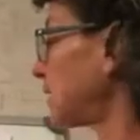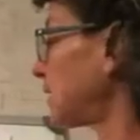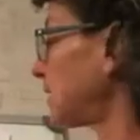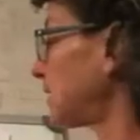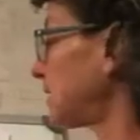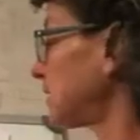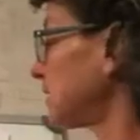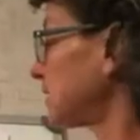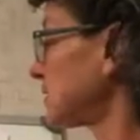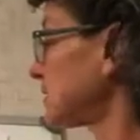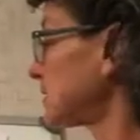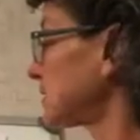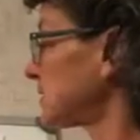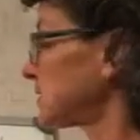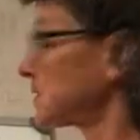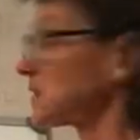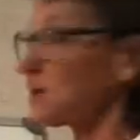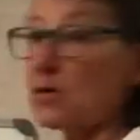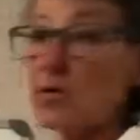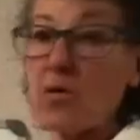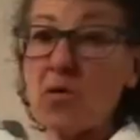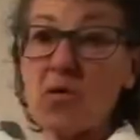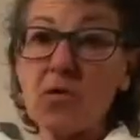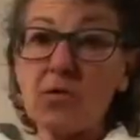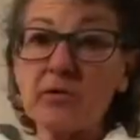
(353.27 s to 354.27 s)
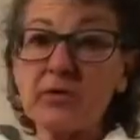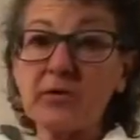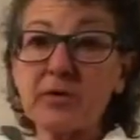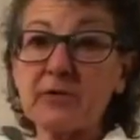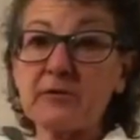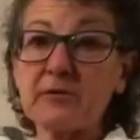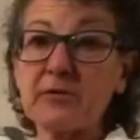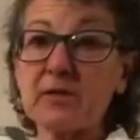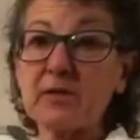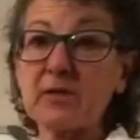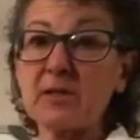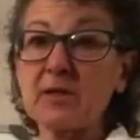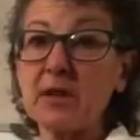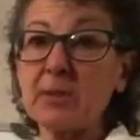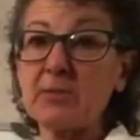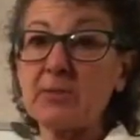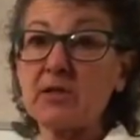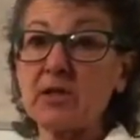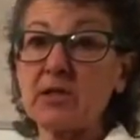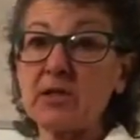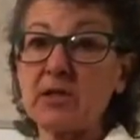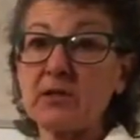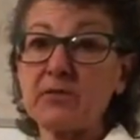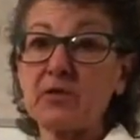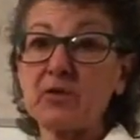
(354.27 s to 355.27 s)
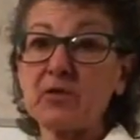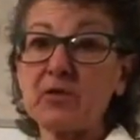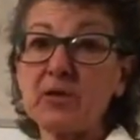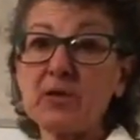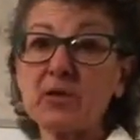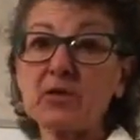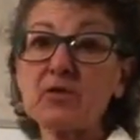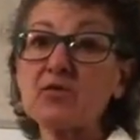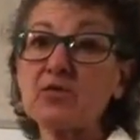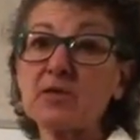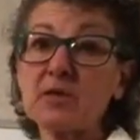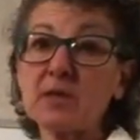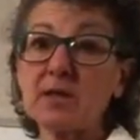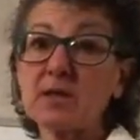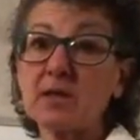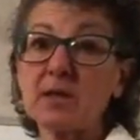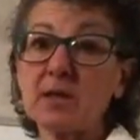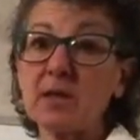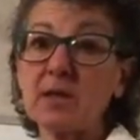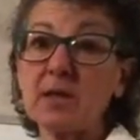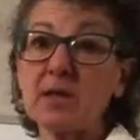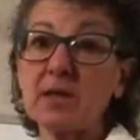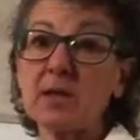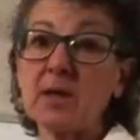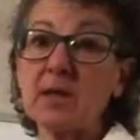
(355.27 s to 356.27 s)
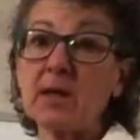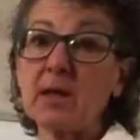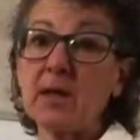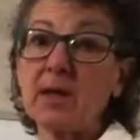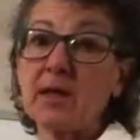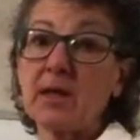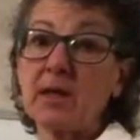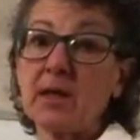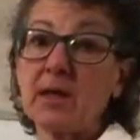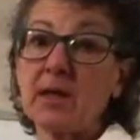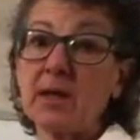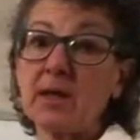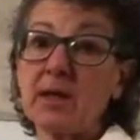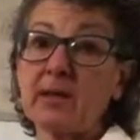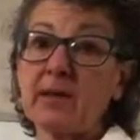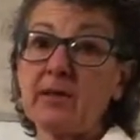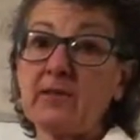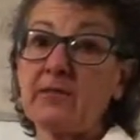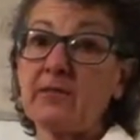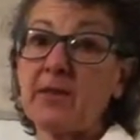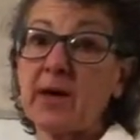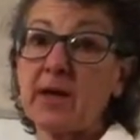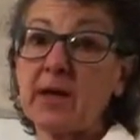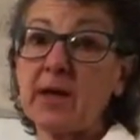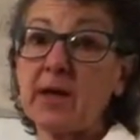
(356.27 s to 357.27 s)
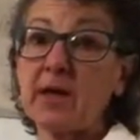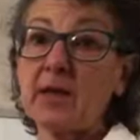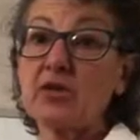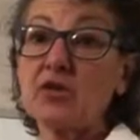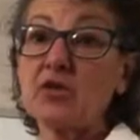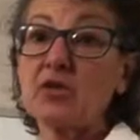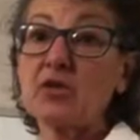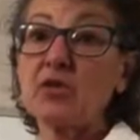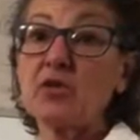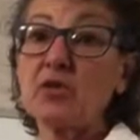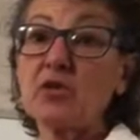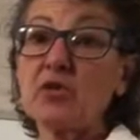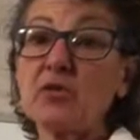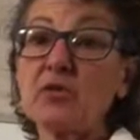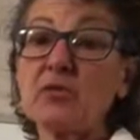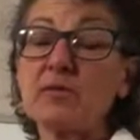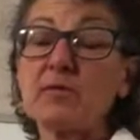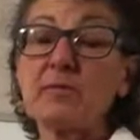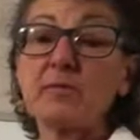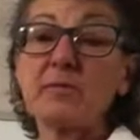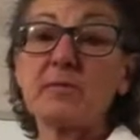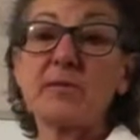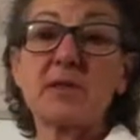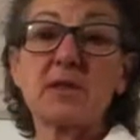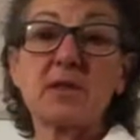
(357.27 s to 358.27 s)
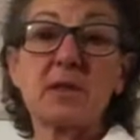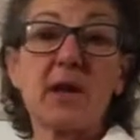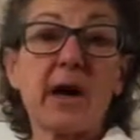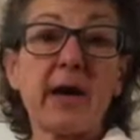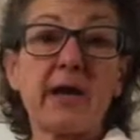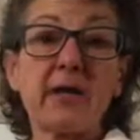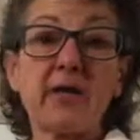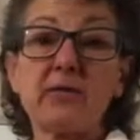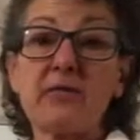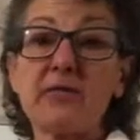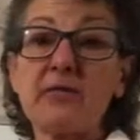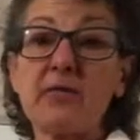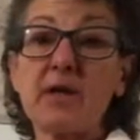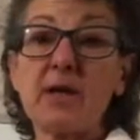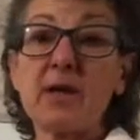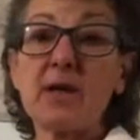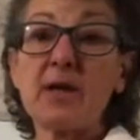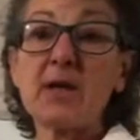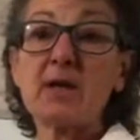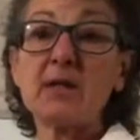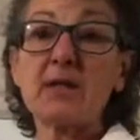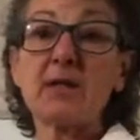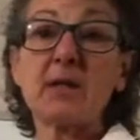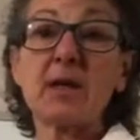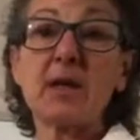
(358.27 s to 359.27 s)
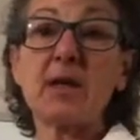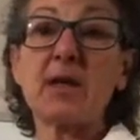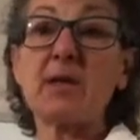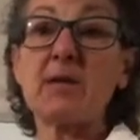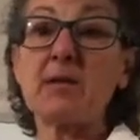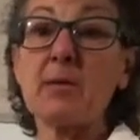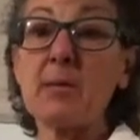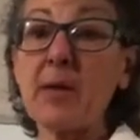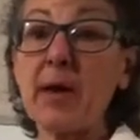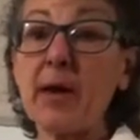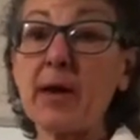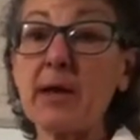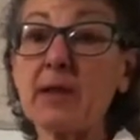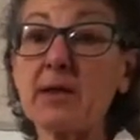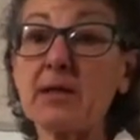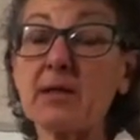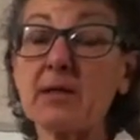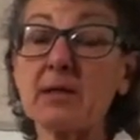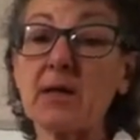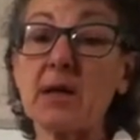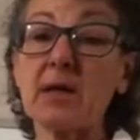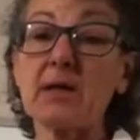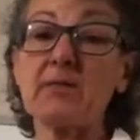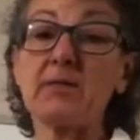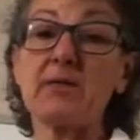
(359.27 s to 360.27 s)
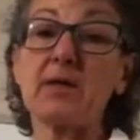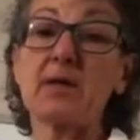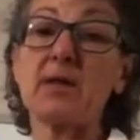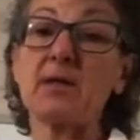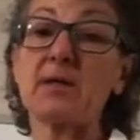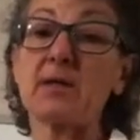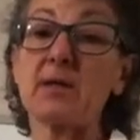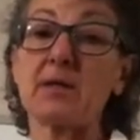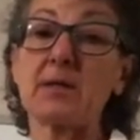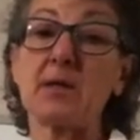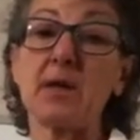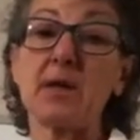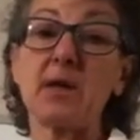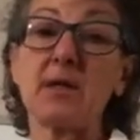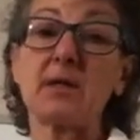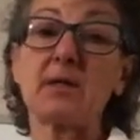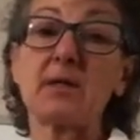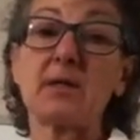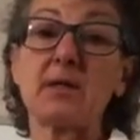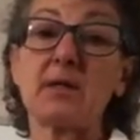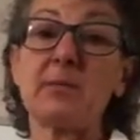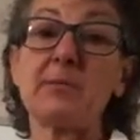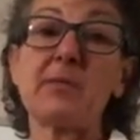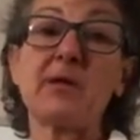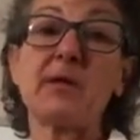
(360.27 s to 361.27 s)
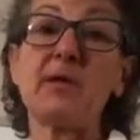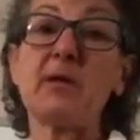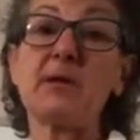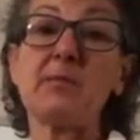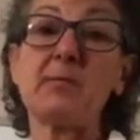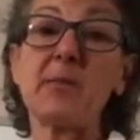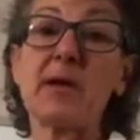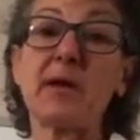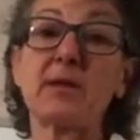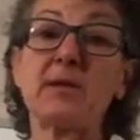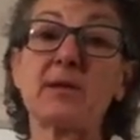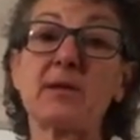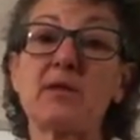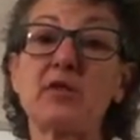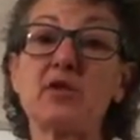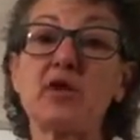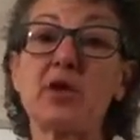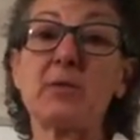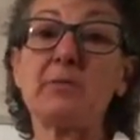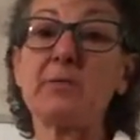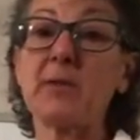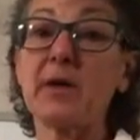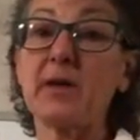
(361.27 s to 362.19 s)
This is a whole different subject. If you're interested in the financial side of things, in the banking side of things, send me a message on